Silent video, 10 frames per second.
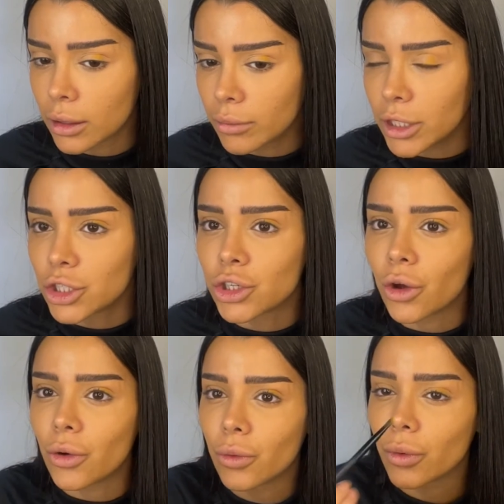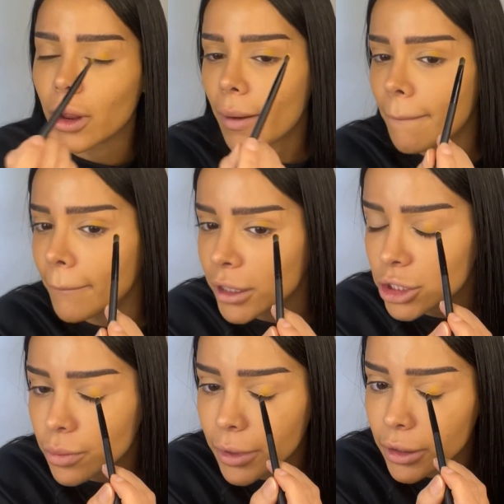be shown
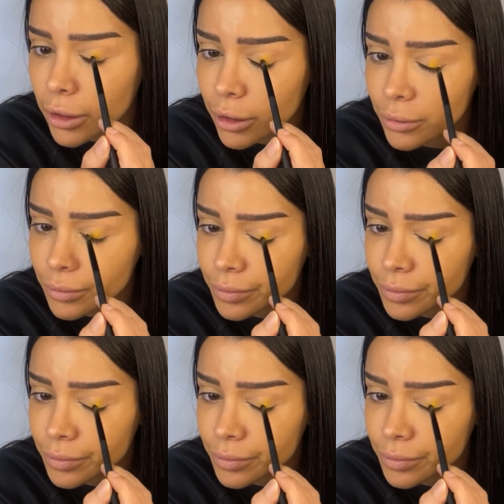much better.